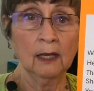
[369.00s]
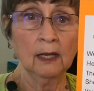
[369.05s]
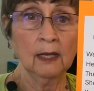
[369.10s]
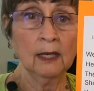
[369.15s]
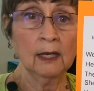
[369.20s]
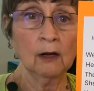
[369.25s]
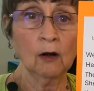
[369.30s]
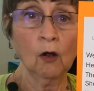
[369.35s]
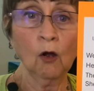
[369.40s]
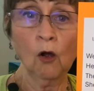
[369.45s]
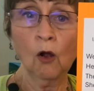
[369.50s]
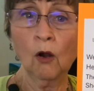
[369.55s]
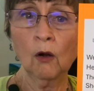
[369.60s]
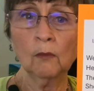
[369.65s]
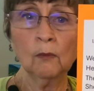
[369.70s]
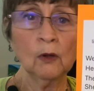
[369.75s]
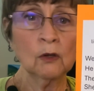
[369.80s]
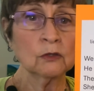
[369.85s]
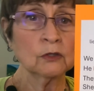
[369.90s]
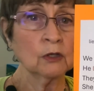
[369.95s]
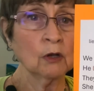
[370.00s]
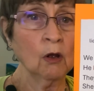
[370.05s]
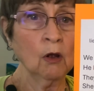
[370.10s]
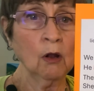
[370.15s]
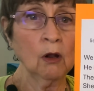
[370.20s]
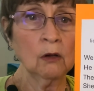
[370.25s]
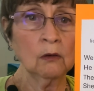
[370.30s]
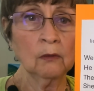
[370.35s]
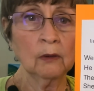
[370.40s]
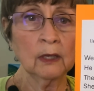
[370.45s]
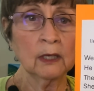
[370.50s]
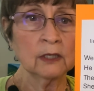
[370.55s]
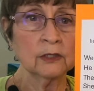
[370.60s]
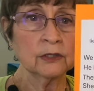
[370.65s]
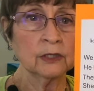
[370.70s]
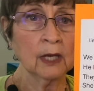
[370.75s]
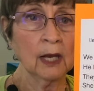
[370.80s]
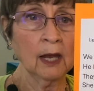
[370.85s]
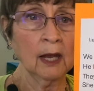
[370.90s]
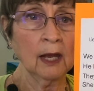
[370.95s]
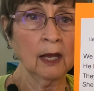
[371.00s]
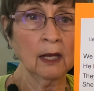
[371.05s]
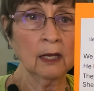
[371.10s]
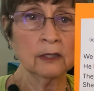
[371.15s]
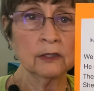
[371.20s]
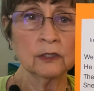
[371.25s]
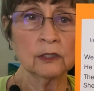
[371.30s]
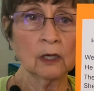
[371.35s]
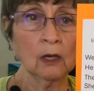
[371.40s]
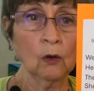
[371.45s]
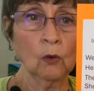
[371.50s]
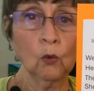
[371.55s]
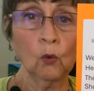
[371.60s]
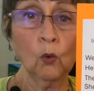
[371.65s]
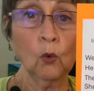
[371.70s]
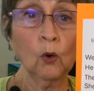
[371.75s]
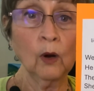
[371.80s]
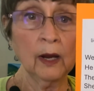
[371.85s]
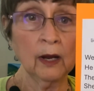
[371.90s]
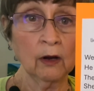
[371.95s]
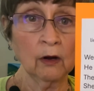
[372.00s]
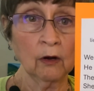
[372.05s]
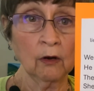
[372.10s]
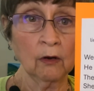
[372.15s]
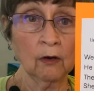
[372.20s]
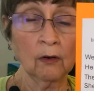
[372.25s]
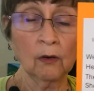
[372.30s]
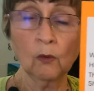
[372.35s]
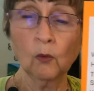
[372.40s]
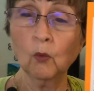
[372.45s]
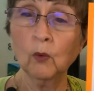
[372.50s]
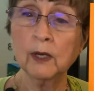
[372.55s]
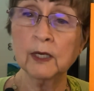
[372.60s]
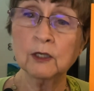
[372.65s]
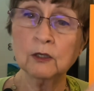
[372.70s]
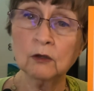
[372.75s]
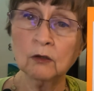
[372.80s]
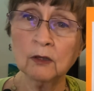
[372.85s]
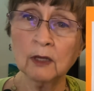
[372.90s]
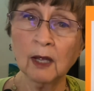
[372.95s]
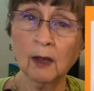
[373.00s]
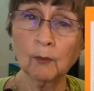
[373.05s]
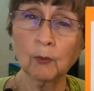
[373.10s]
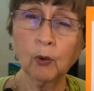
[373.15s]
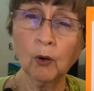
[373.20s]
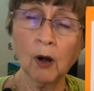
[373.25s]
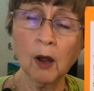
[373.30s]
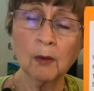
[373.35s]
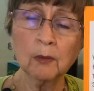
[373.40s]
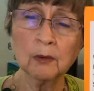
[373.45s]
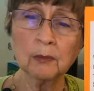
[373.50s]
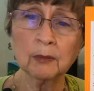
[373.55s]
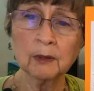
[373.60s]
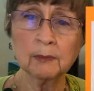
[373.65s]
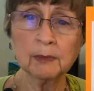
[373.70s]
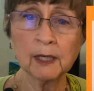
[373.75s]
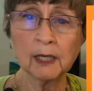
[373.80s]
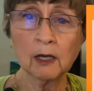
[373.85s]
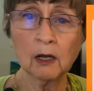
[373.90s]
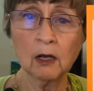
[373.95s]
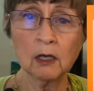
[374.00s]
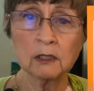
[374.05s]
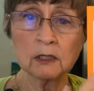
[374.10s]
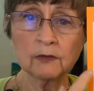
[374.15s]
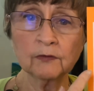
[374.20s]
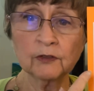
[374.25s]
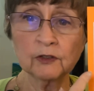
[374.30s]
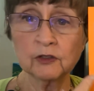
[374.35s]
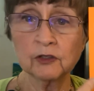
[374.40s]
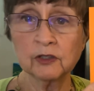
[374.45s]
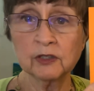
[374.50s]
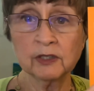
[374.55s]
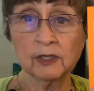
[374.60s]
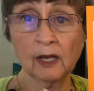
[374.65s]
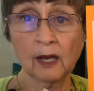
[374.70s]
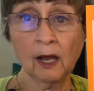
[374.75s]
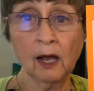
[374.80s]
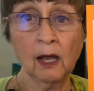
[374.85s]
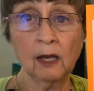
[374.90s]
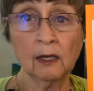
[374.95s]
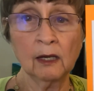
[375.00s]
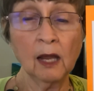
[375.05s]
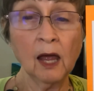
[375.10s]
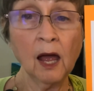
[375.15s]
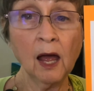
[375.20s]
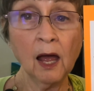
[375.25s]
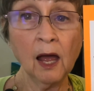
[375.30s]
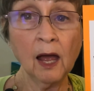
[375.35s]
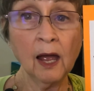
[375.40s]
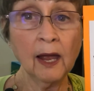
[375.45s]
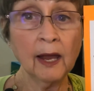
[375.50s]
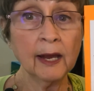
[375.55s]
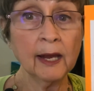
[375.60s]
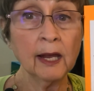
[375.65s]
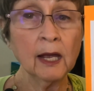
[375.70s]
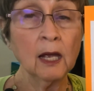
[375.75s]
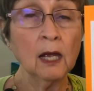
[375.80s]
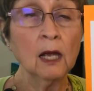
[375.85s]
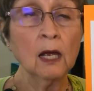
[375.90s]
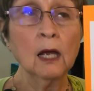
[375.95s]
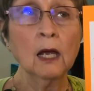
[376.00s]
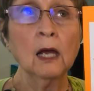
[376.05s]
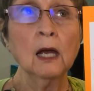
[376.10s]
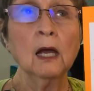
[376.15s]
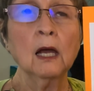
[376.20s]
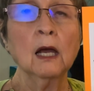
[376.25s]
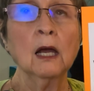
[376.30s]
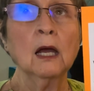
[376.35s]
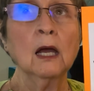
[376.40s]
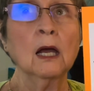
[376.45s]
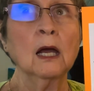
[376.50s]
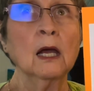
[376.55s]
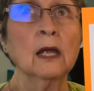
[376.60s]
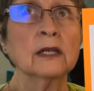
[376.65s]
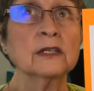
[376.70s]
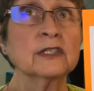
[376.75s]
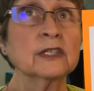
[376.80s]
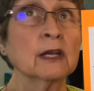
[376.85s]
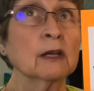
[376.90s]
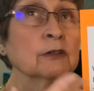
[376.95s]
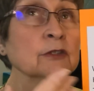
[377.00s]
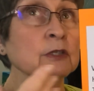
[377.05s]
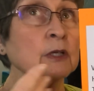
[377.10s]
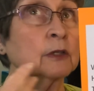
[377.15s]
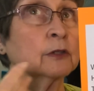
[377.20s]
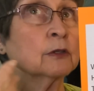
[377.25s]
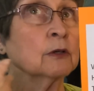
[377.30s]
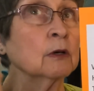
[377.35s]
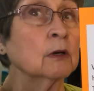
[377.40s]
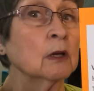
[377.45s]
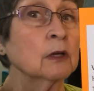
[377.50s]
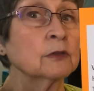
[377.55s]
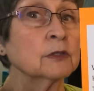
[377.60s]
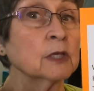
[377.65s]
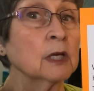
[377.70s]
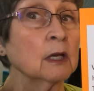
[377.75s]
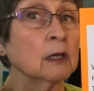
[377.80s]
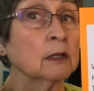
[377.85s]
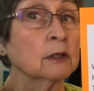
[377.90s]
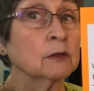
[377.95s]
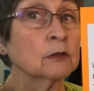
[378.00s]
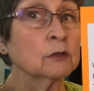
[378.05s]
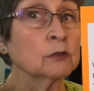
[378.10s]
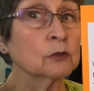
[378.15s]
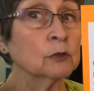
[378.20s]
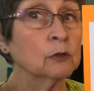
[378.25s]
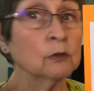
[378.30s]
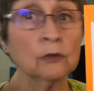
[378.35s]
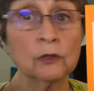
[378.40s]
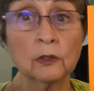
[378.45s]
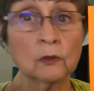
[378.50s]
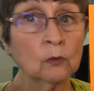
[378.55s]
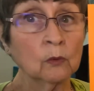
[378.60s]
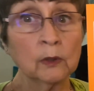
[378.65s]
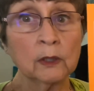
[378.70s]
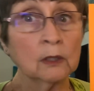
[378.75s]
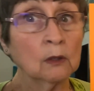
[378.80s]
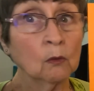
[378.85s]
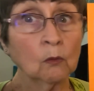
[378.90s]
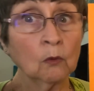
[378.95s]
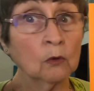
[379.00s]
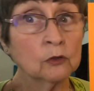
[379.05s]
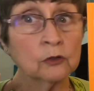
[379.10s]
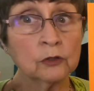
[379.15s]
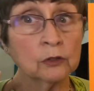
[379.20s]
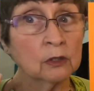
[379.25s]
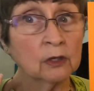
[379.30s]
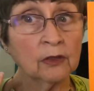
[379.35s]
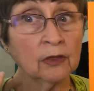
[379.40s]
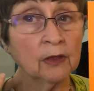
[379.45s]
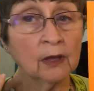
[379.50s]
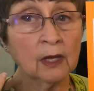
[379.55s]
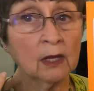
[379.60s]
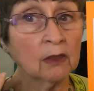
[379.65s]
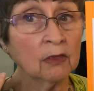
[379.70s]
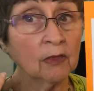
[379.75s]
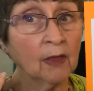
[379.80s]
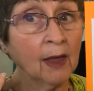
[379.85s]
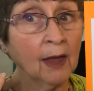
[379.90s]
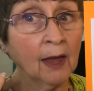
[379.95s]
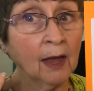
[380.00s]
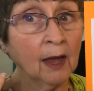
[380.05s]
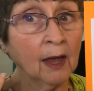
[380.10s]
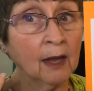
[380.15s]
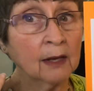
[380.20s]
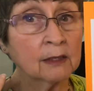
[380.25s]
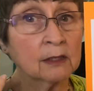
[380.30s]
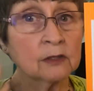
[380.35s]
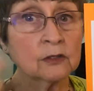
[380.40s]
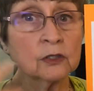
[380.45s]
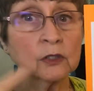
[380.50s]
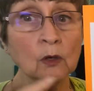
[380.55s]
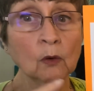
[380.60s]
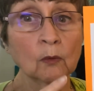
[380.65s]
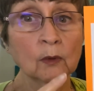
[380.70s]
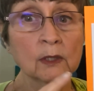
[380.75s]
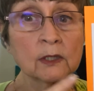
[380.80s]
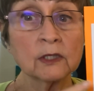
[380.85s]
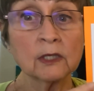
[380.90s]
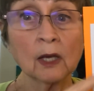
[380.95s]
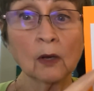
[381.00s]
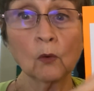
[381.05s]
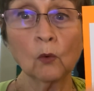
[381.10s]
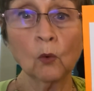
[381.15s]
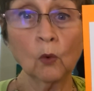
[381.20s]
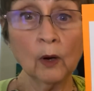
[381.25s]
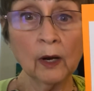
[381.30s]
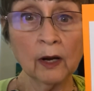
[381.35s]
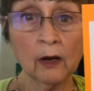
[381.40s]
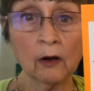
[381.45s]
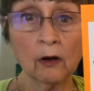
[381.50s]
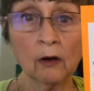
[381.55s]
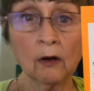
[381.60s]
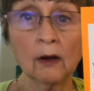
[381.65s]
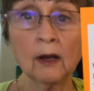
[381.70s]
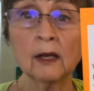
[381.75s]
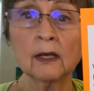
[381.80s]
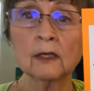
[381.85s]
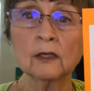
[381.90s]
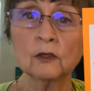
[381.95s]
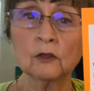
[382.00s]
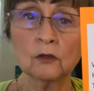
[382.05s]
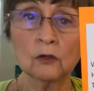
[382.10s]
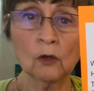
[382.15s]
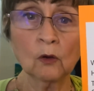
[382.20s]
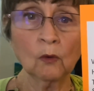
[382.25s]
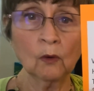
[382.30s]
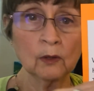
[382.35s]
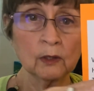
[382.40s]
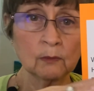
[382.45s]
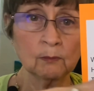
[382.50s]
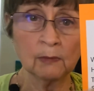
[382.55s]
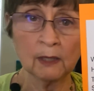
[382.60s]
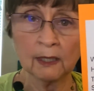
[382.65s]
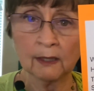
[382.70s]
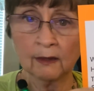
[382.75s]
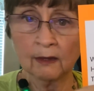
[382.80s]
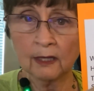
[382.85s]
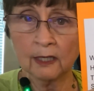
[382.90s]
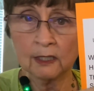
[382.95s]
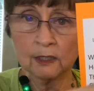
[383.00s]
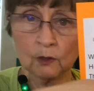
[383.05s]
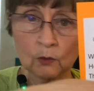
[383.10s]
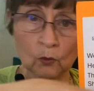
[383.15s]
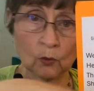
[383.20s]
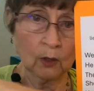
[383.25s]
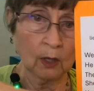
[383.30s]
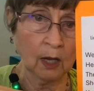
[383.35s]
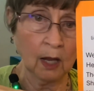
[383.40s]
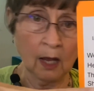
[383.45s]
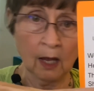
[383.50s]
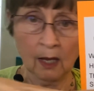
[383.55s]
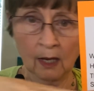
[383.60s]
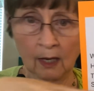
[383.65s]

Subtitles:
It almost always adds a where. We do that probably because if you just say, I lie, sounds like you're not telling the truth, and we don't want you to think that. So we say where, and you know you mean this lie.